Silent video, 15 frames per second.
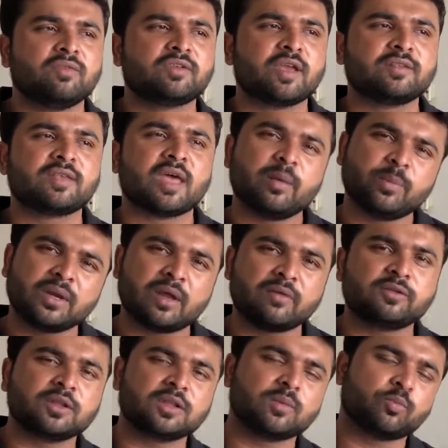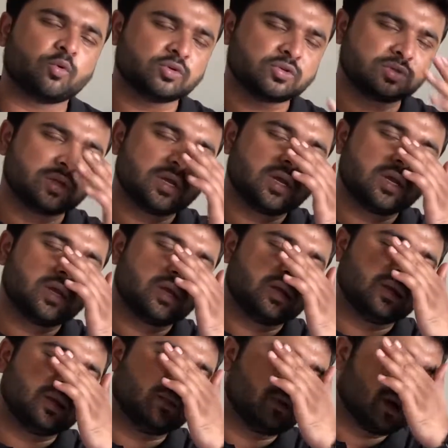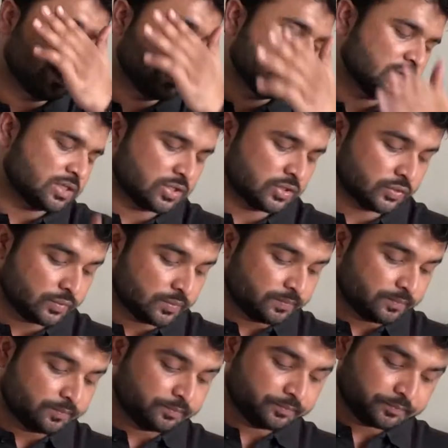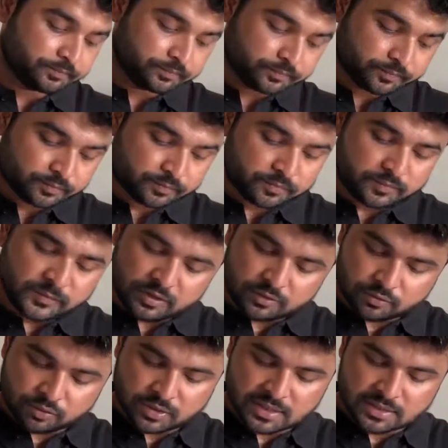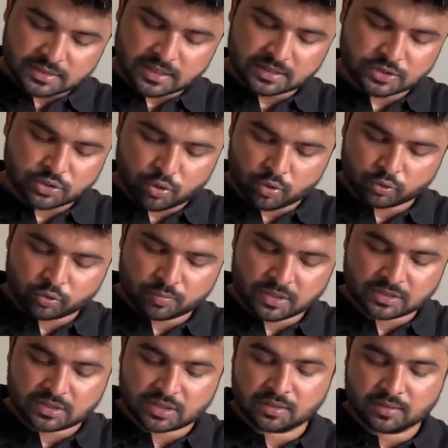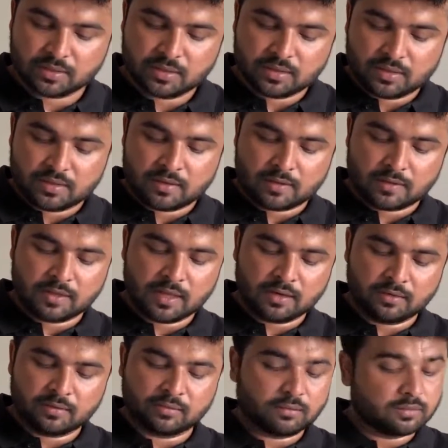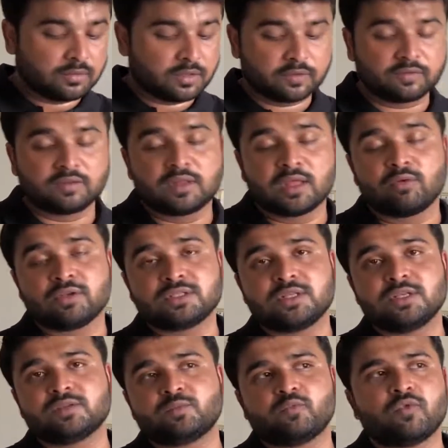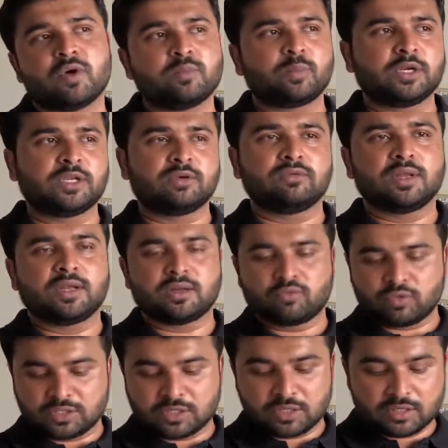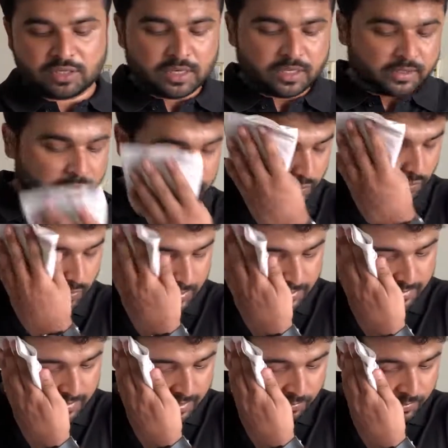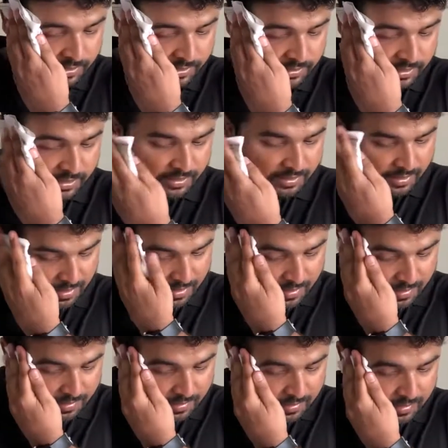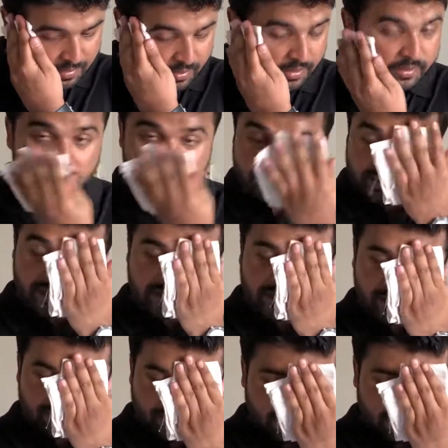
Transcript: which has happened after the post-liberalization. So these things you have to mention. Then yes, there was this one particular question related to vulnerability in disaster